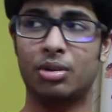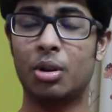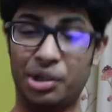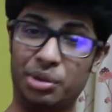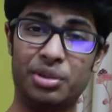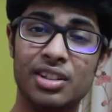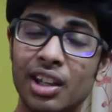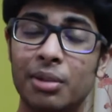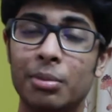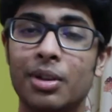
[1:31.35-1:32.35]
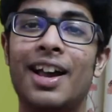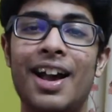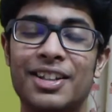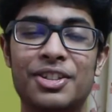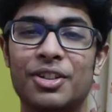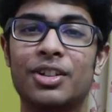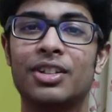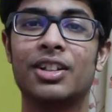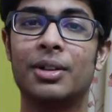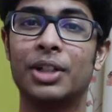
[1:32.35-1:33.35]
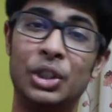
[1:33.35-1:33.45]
according to its name, acts on uh,